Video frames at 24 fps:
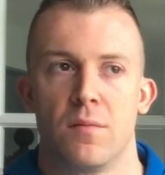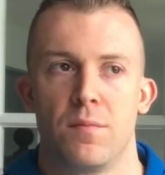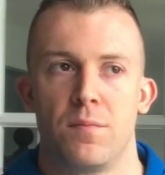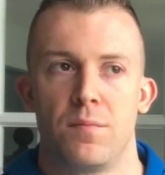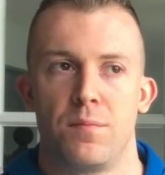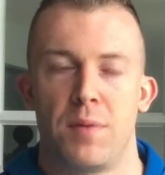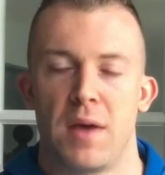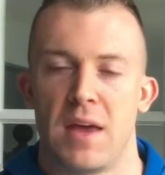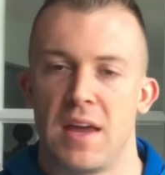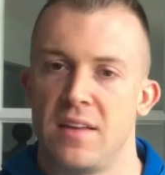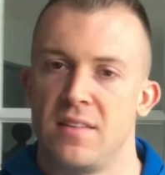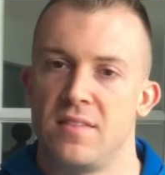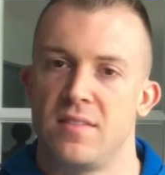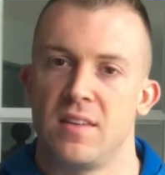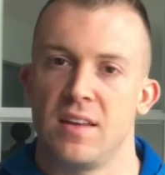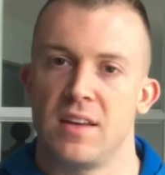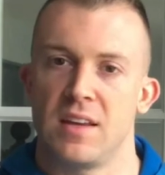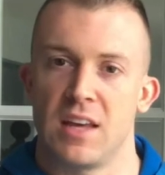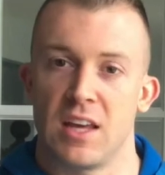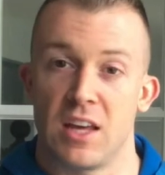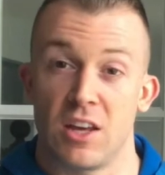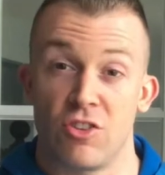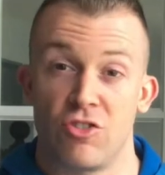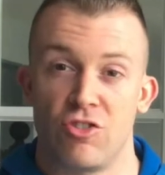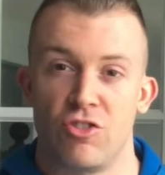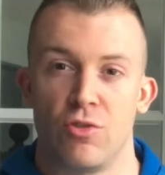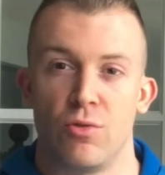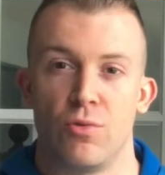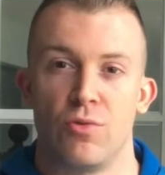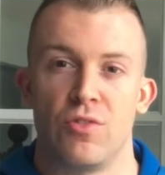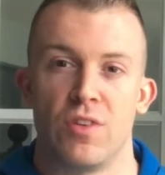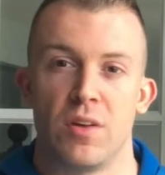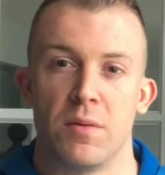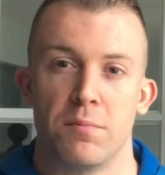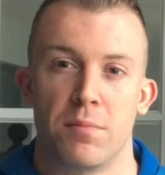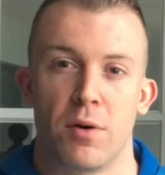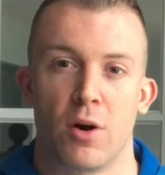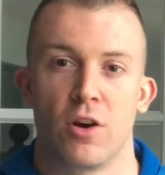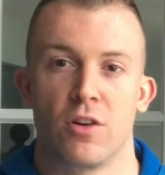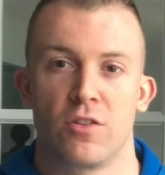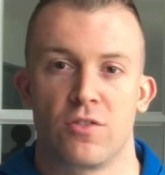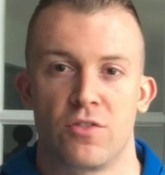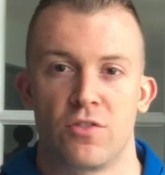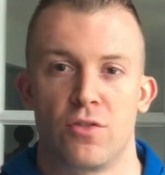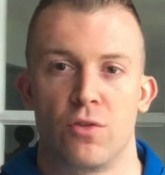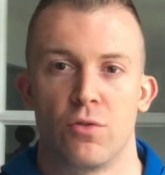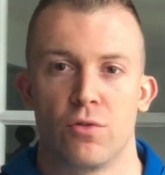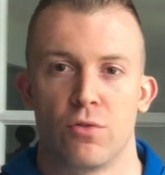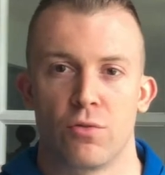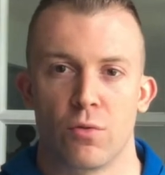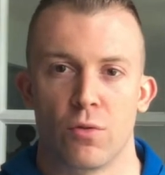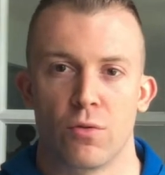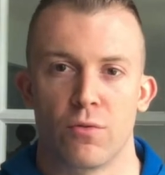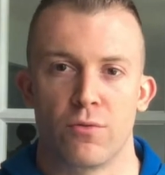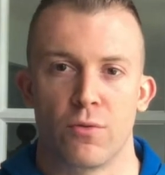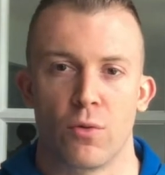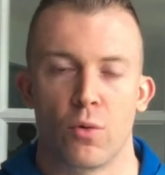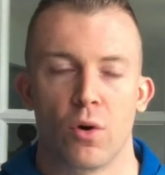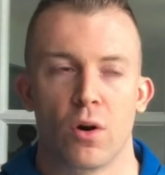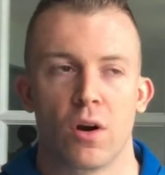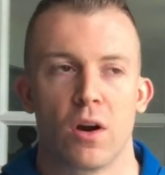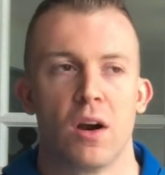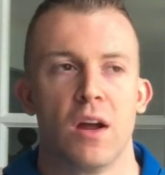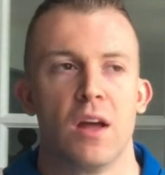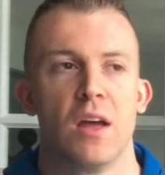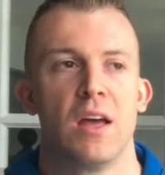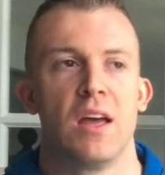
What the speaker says: pacing issues in parts 2 through 4,